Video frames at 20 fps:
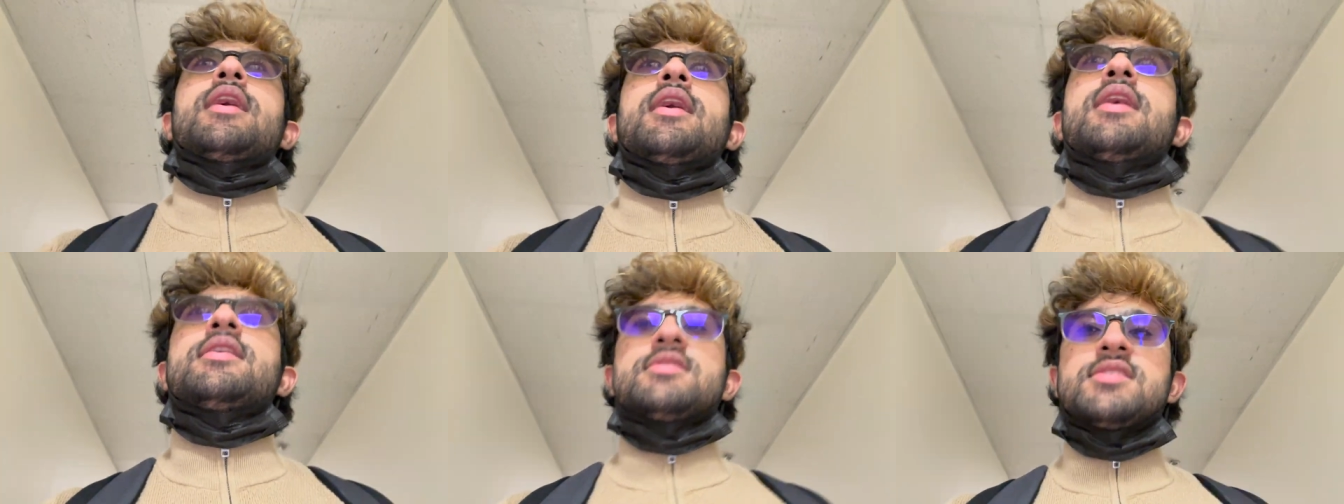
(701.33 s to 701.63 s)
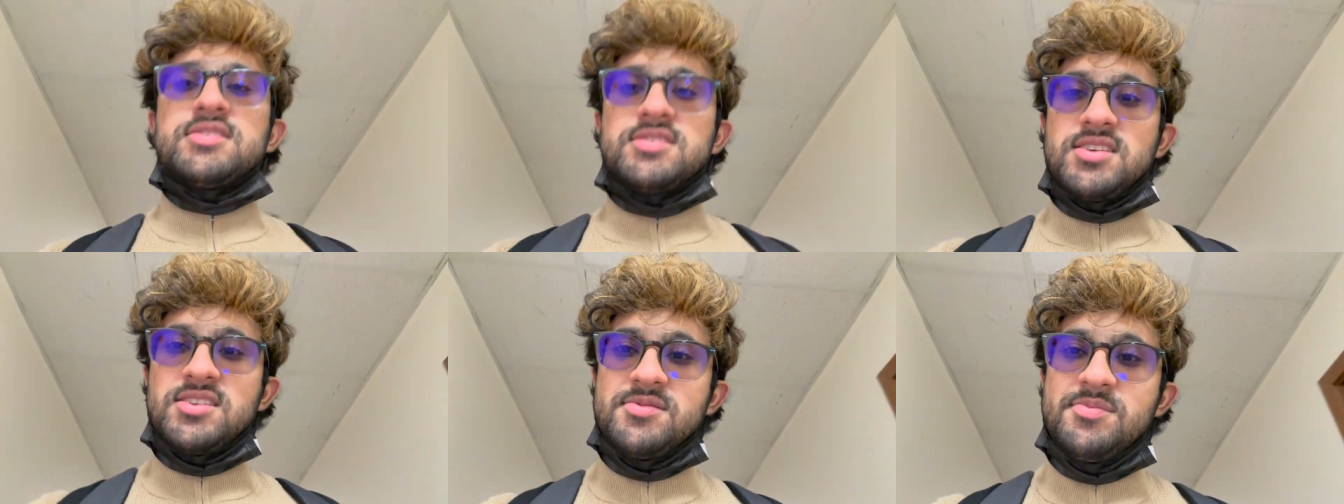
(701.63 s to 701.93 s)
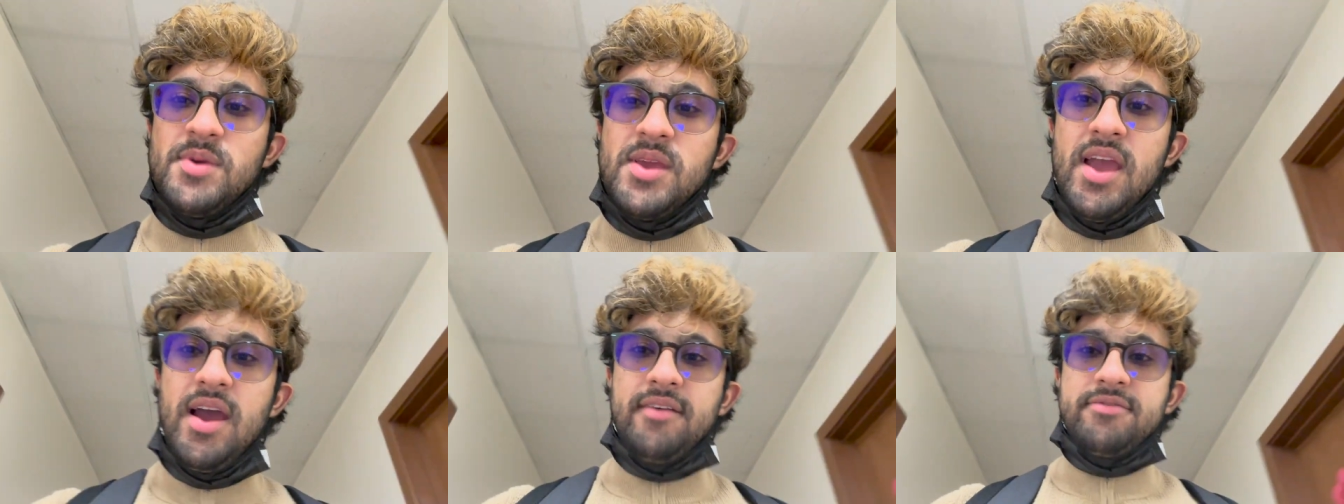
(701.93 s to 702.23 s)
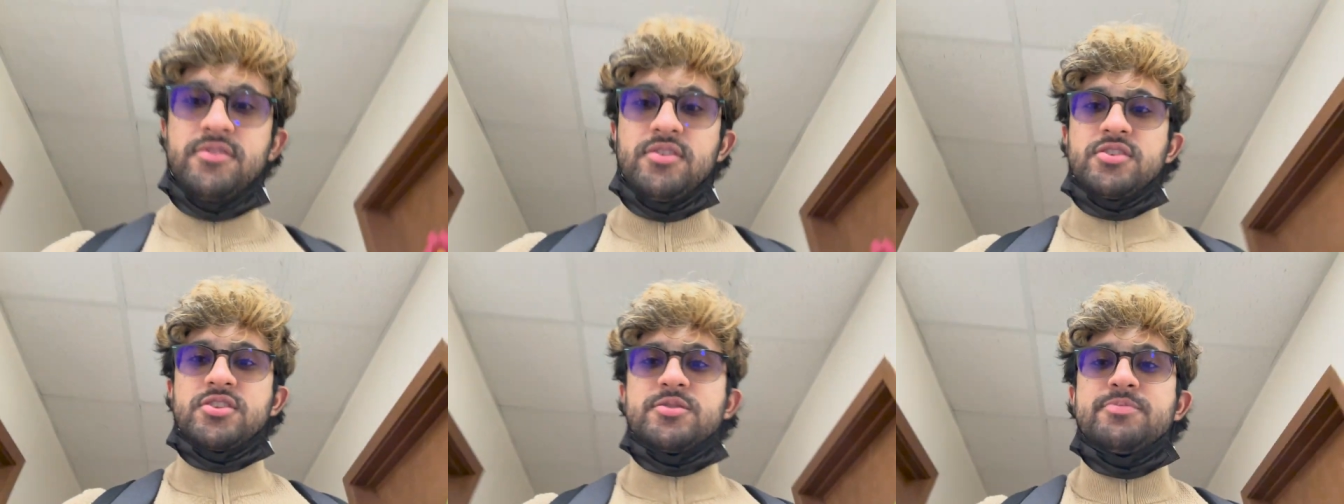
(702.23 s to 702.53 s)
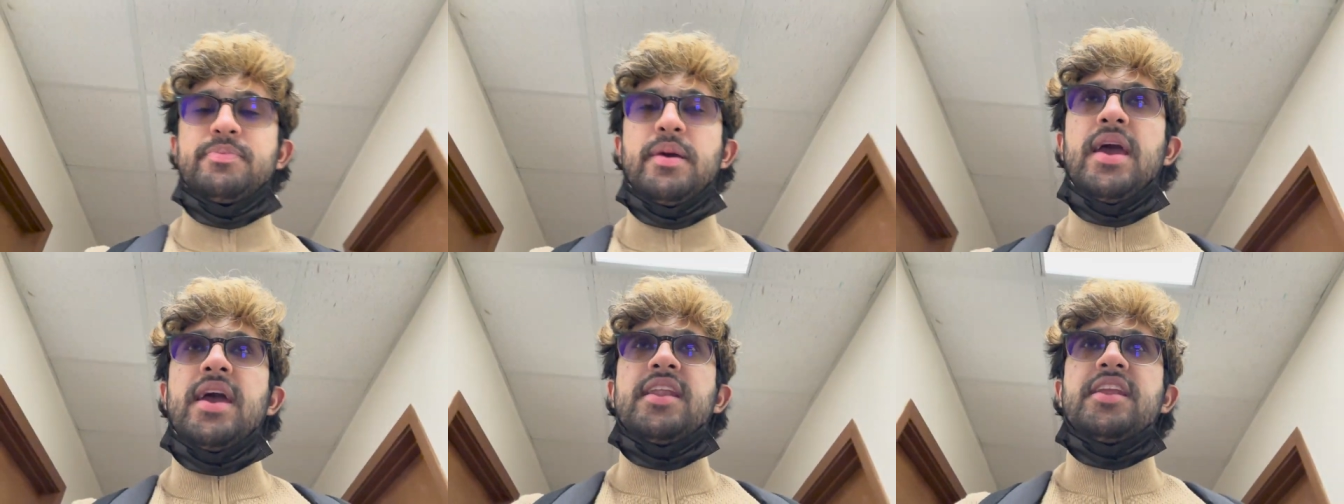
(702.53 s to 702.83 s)
and this is me after
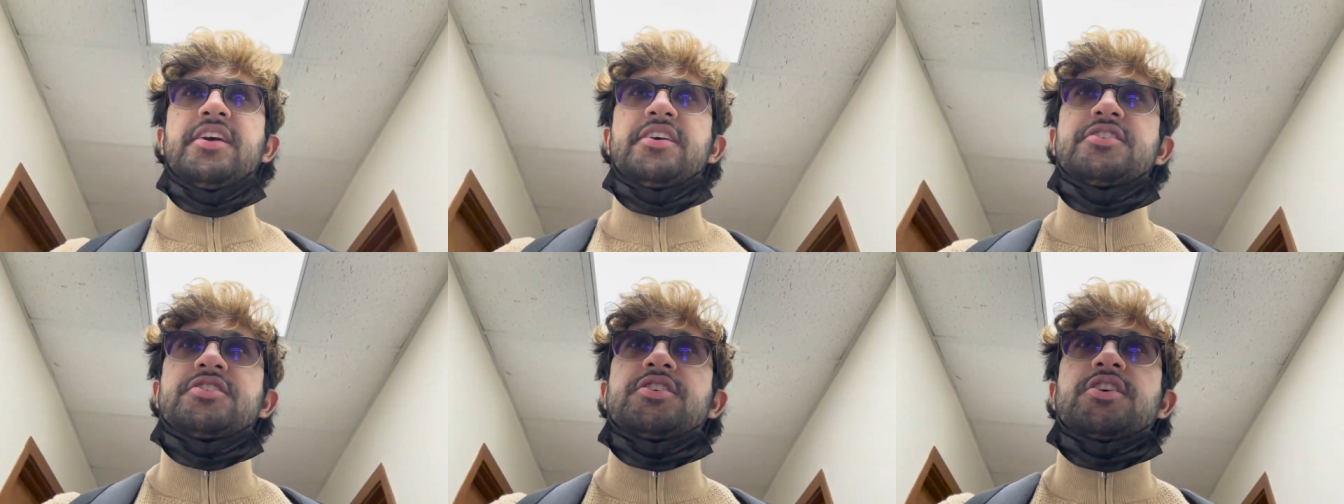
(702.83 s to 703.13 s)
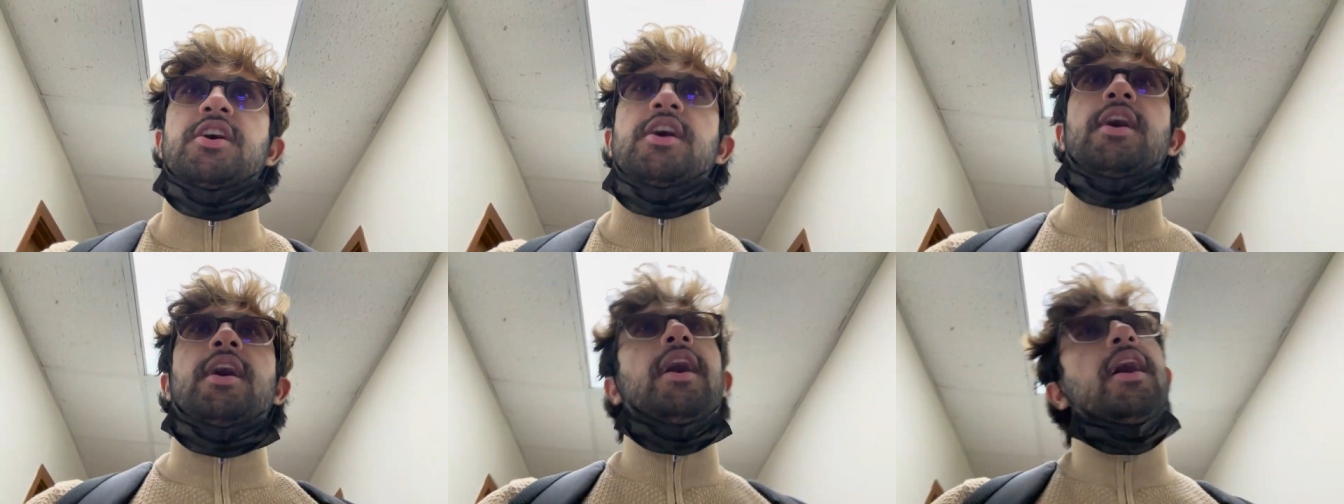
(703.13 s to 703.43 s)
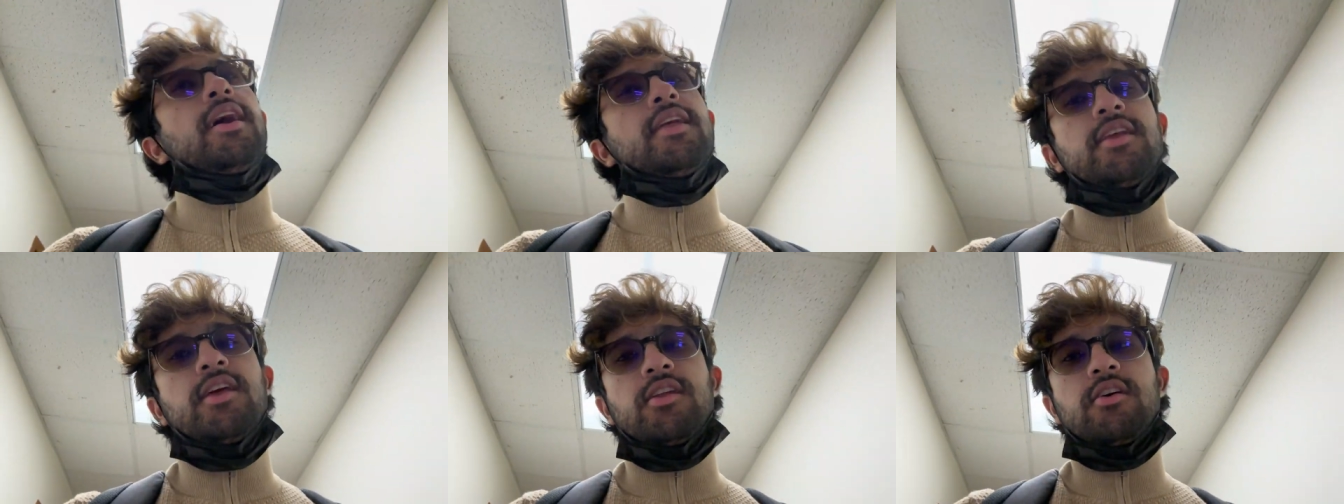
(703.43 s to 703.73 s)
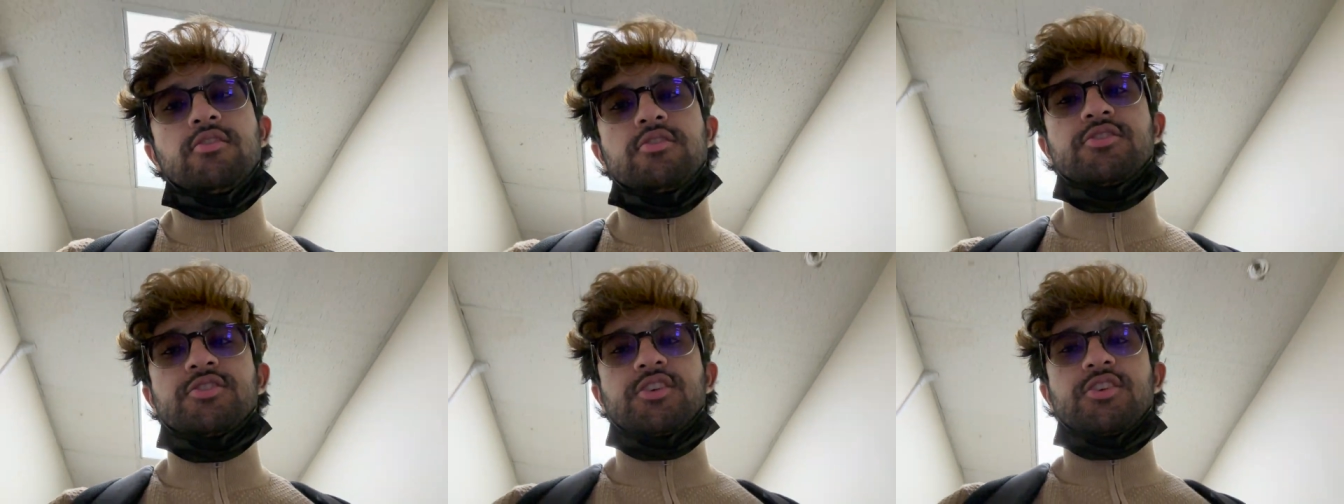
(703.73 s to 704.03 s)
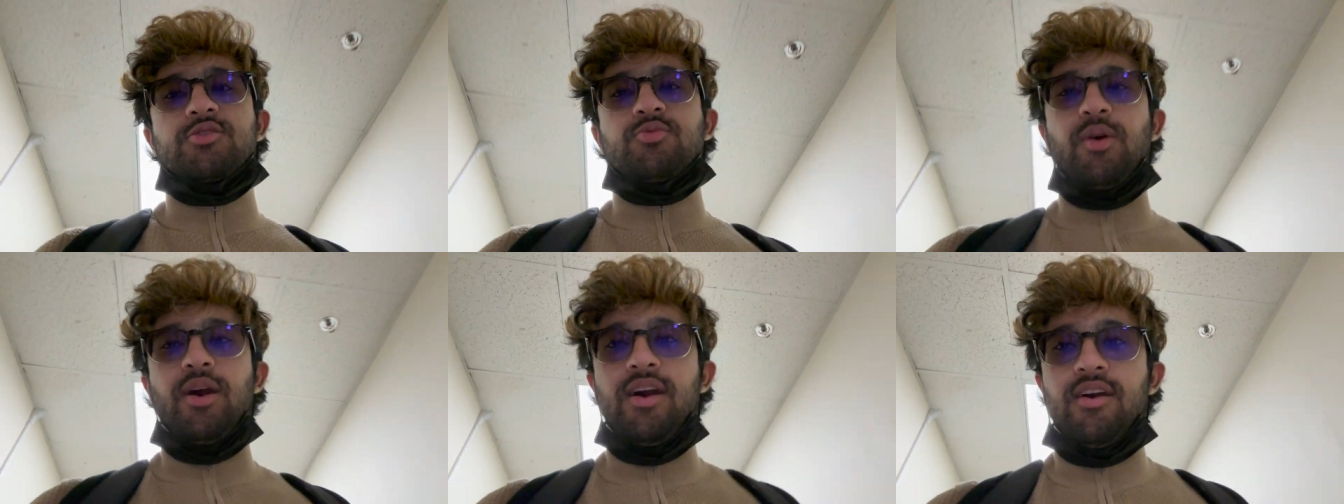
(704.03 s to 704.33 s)
Spanish and English
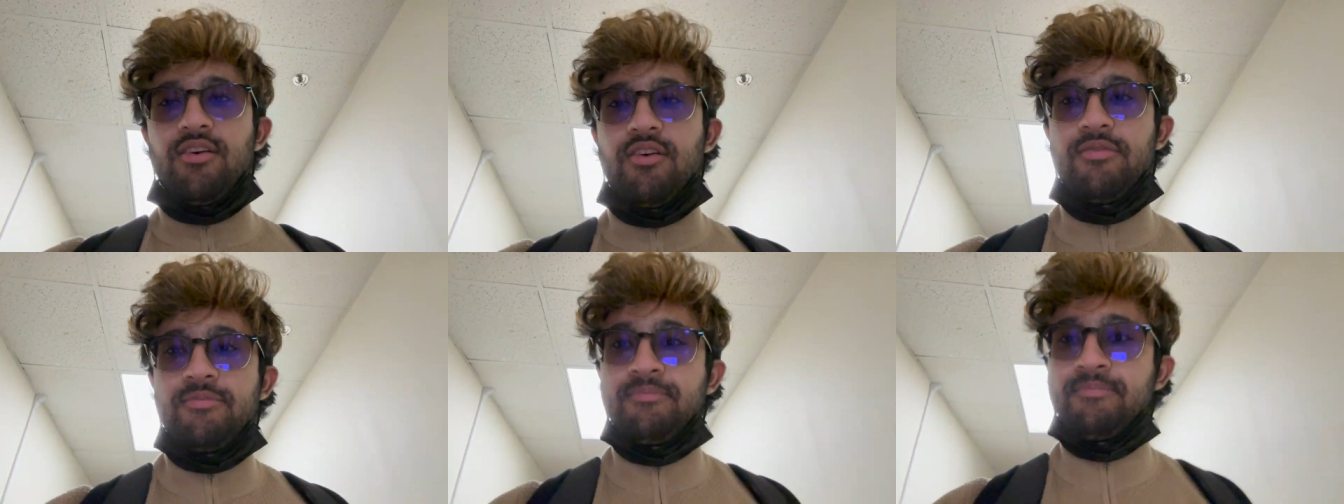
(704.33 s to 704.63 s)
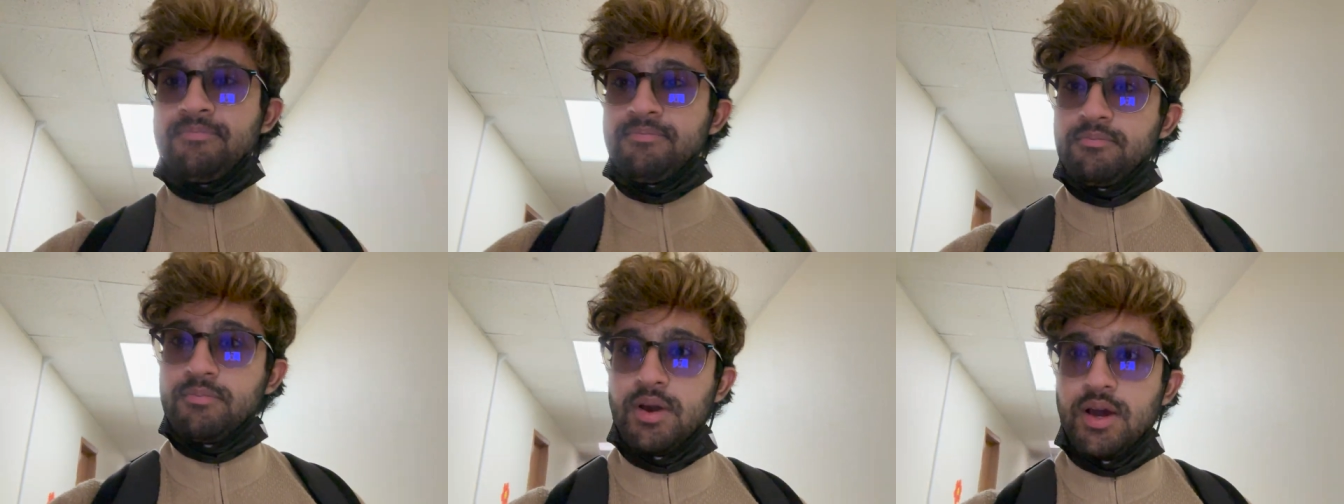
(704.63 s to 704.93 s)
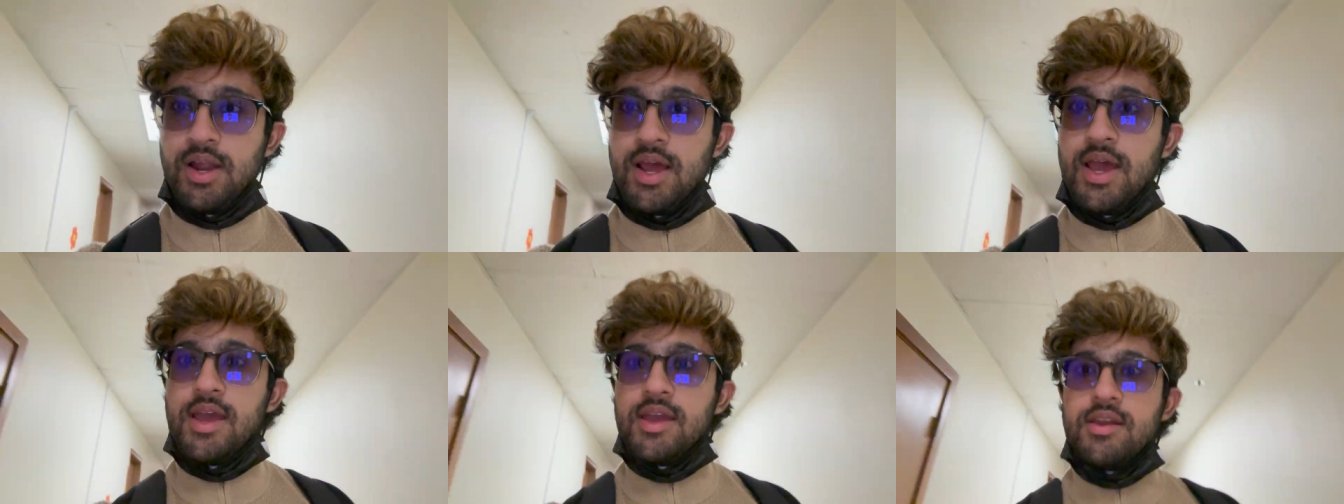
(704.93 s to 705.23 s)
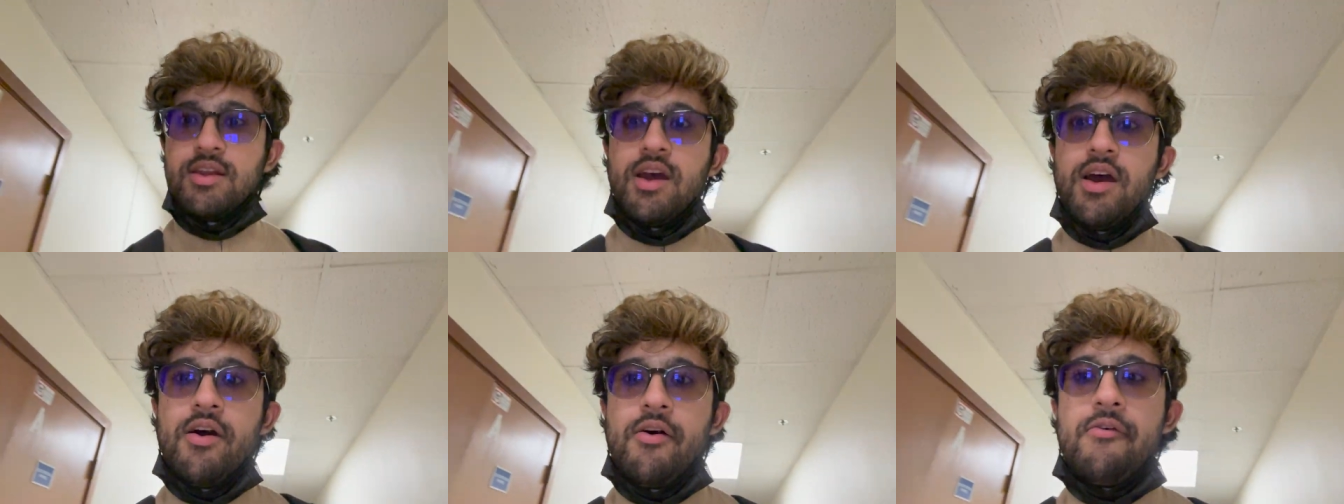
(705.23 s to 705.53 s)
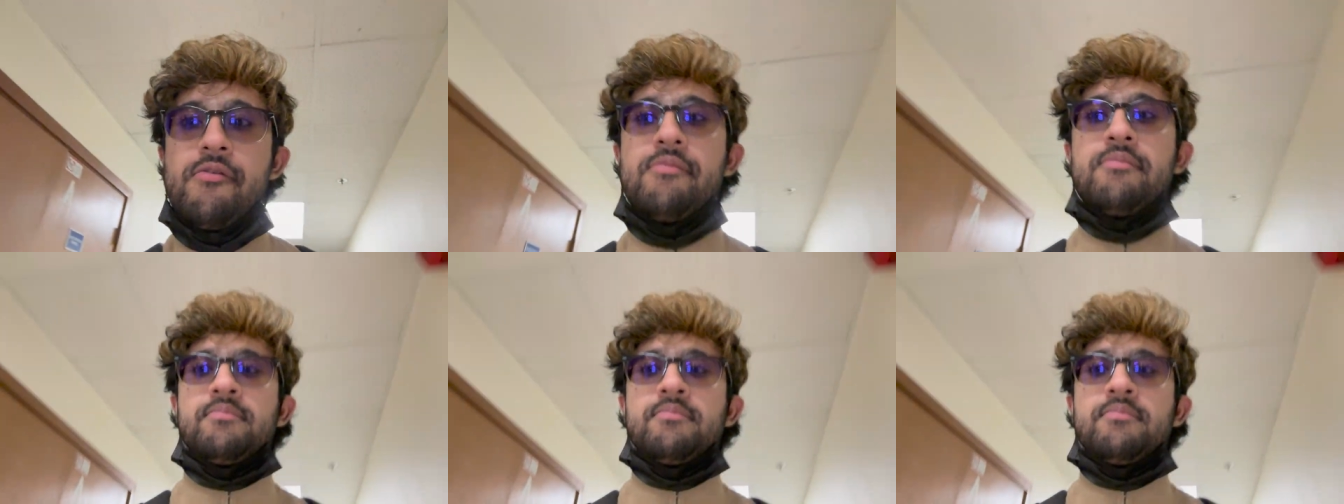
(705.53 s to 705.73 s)
as well but I know.